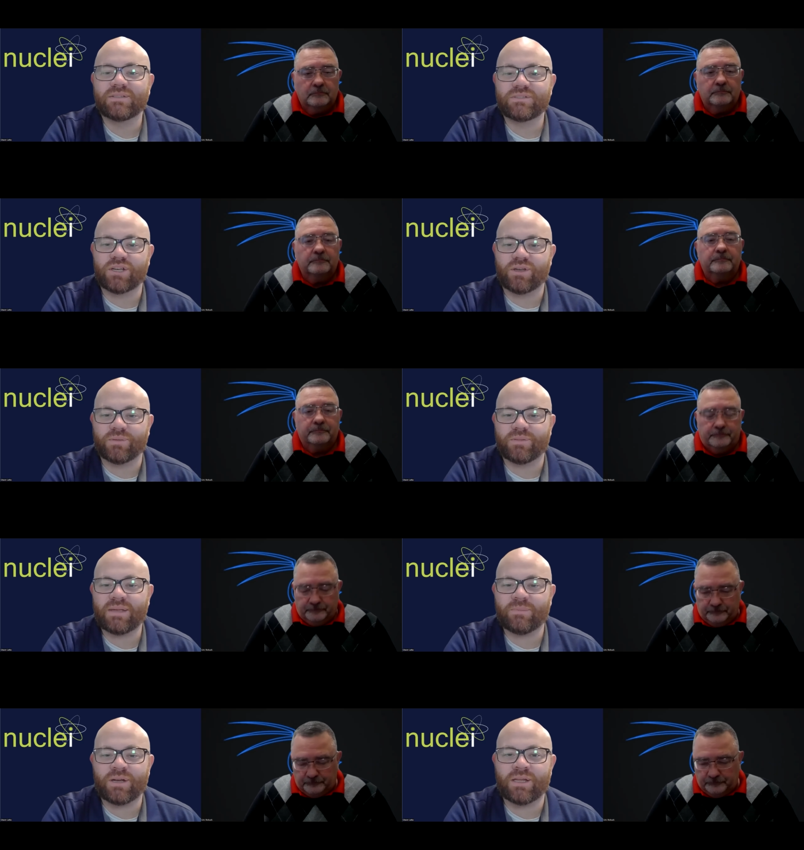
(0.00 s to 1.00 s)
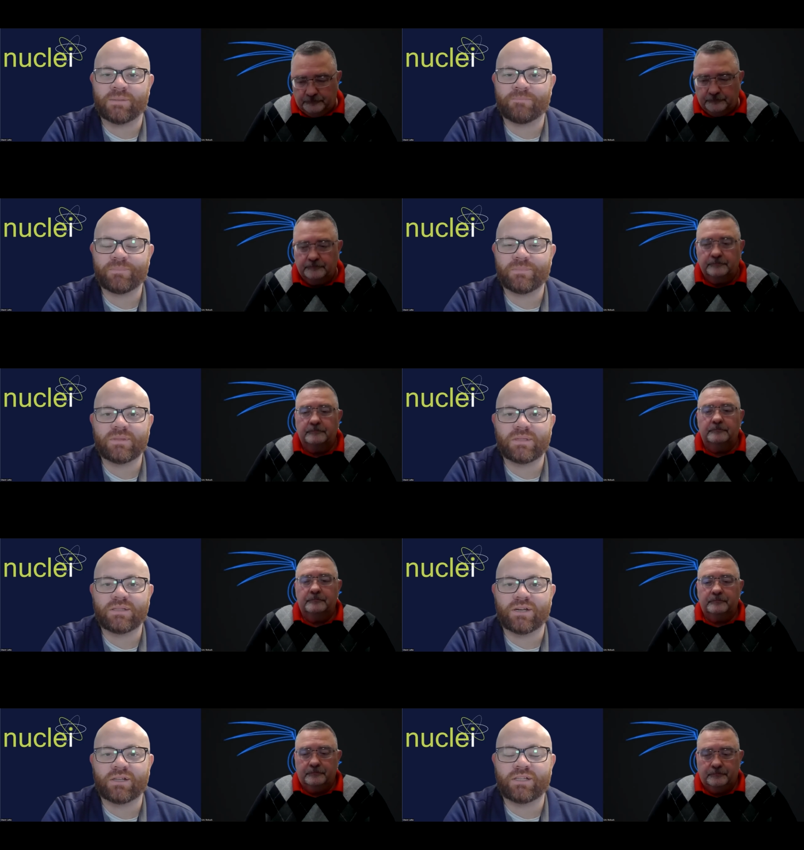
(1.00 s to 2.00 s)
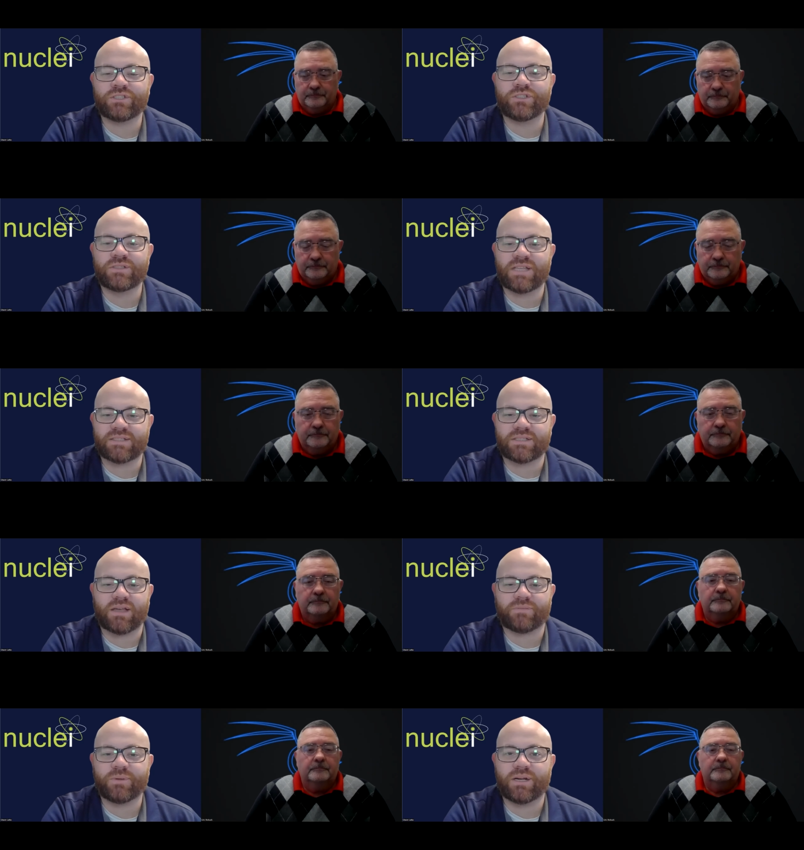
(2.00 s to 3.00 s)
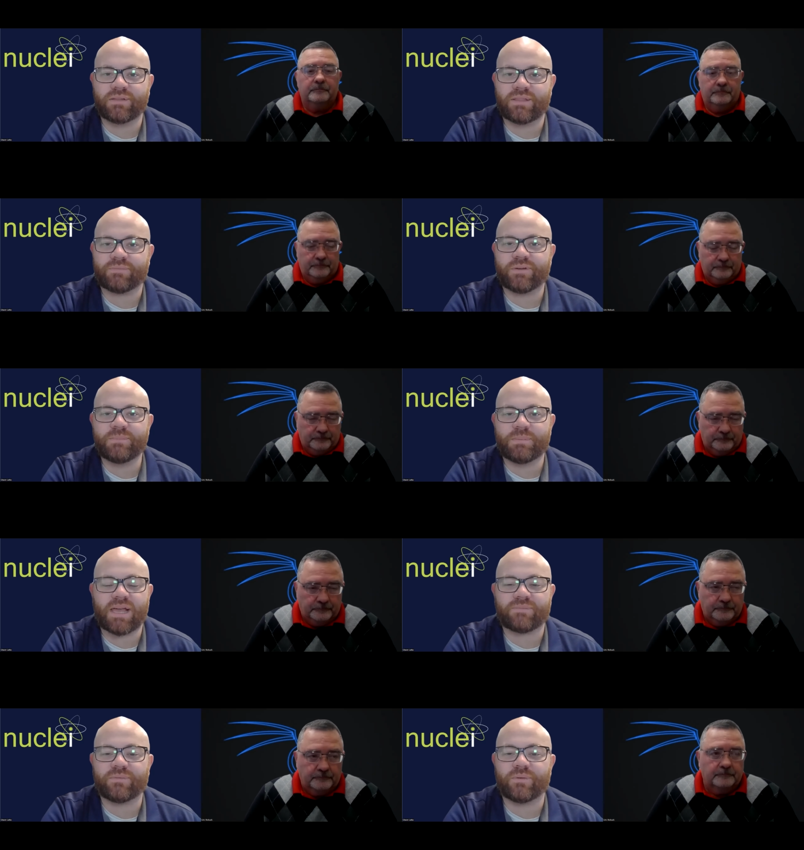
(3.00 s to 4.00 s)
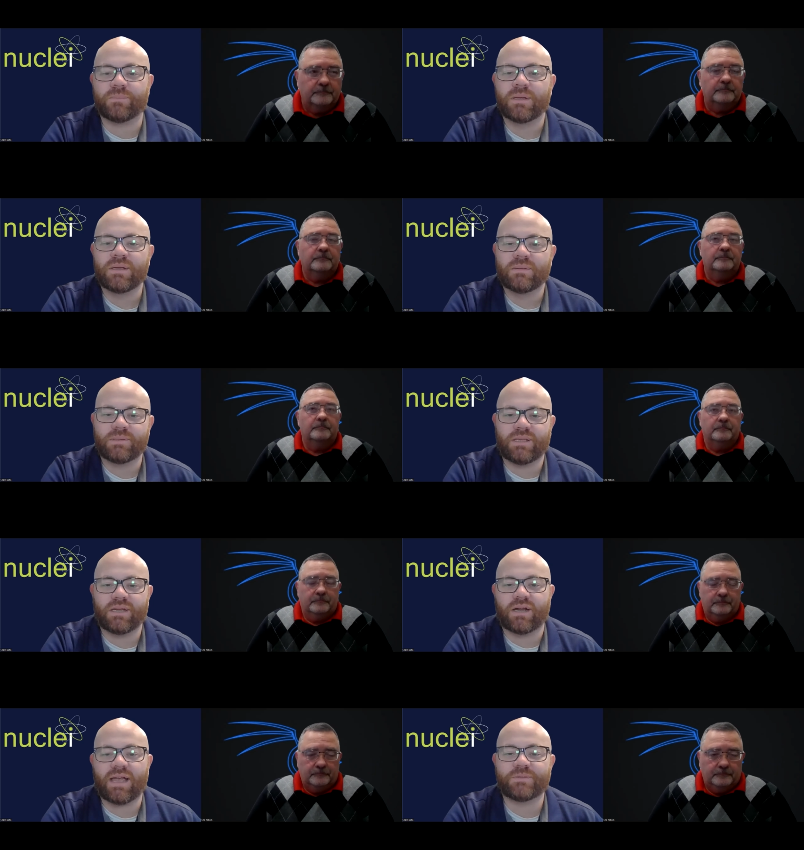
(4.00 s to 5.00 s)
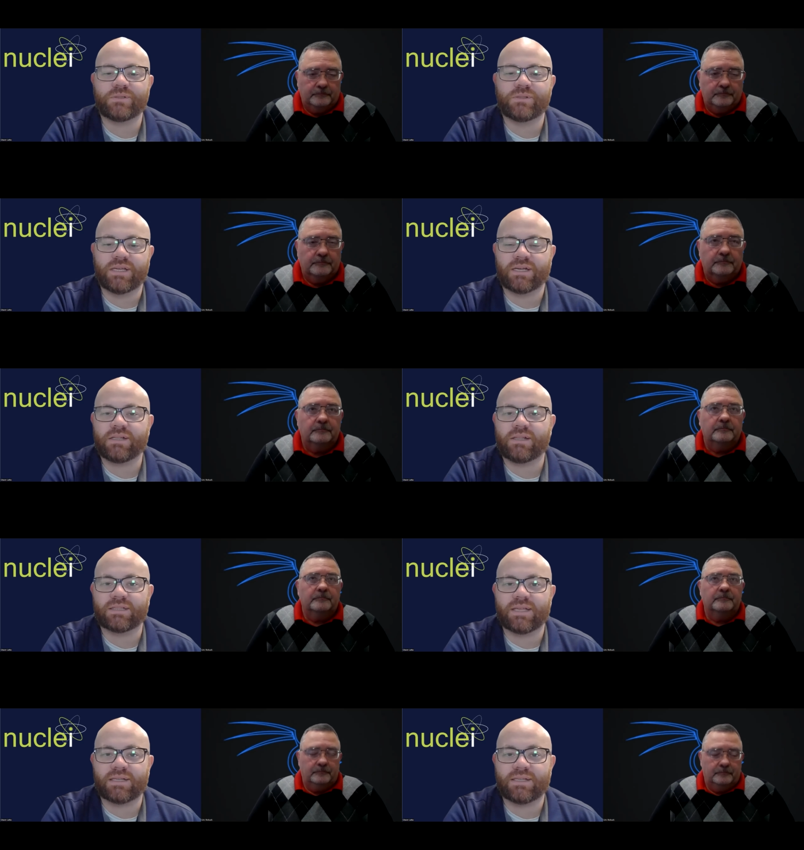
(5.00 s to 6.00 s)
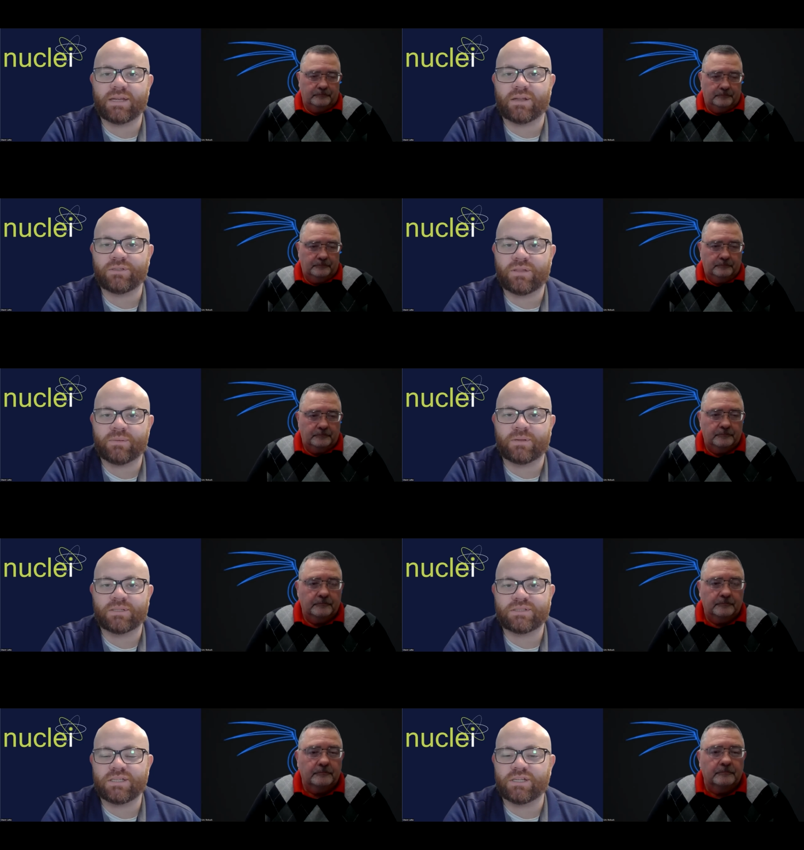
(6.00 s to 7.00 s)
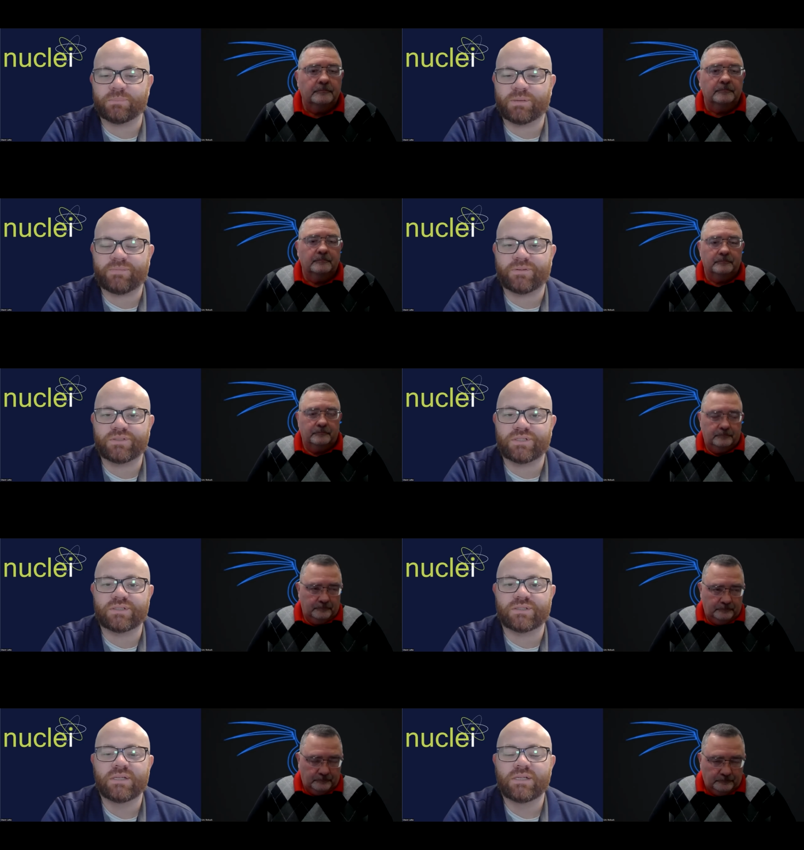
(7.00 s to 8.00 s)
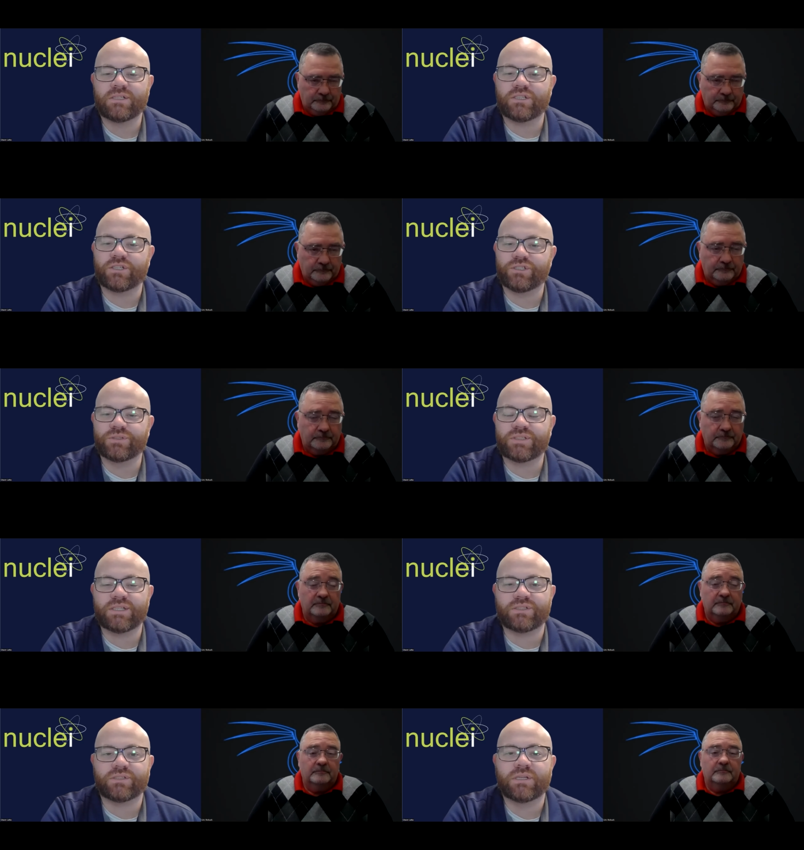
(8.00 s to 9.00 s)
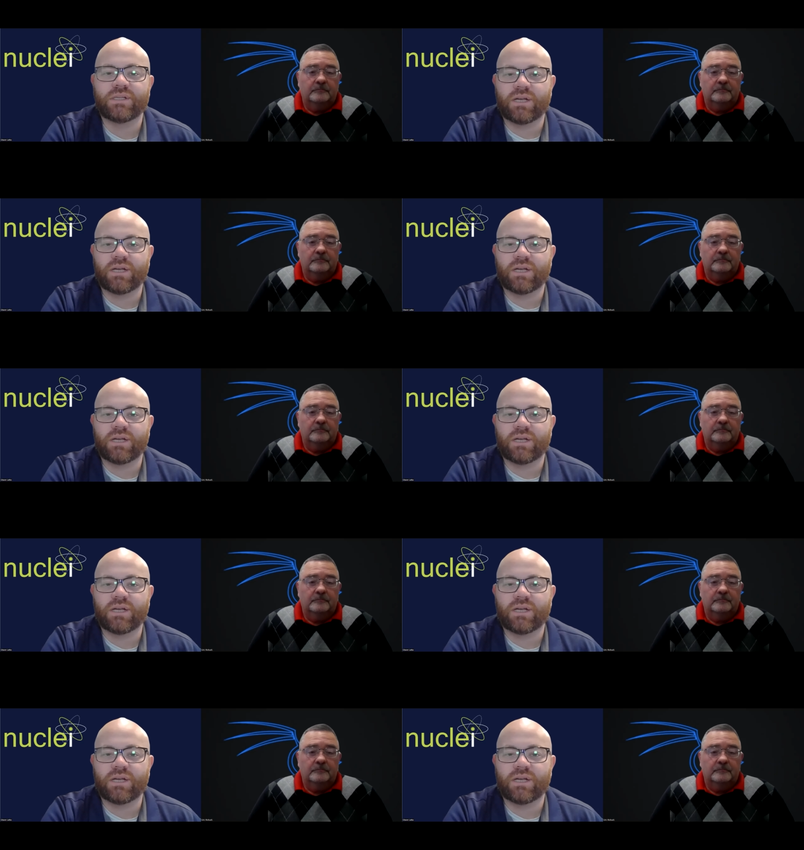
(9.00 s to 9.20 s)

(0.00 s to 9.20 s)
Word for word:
Speaker 1: So they want to, they're going to let you use that software, that free platform, but they're absolutely going to collect that data on you. They want to see your preferences, your usage,